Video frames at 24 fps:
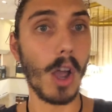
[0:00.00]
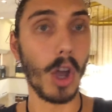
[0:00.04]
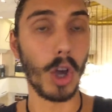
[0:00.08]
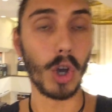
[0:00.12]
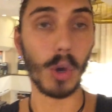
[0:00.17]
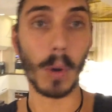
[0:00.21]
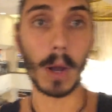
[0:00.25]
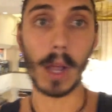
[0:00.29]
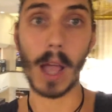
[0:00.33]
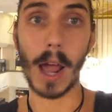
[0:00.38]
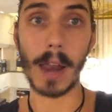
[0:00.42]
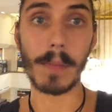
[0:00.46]

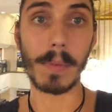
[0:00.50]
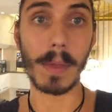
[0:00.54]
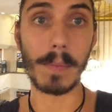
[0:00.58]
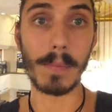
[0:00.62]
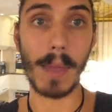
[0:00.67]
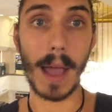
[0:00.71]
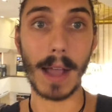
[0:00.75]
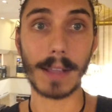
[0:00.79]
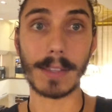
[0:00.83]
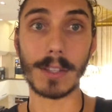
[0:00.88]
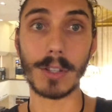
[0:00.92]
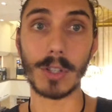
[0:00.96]
who are kind of been
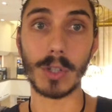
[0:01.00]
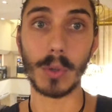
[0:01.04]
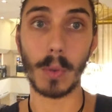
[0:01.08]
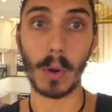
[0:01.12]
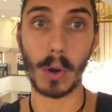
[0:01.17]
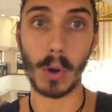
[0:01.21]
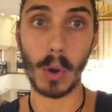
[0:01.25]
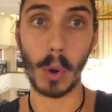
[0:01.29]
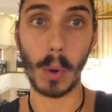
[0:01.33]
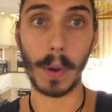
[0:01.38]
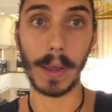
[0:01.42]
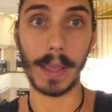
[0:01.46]
backed into a
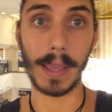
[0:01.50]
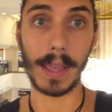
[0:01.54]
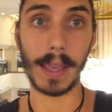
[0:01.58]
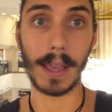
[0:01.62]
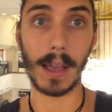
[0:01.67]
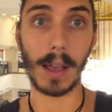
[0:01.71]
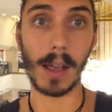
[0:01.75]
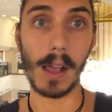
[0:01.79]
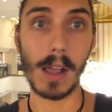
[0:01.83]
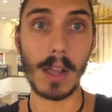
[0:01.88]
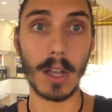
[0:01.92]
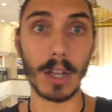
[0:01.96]
corner
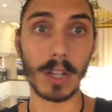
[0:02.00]
here,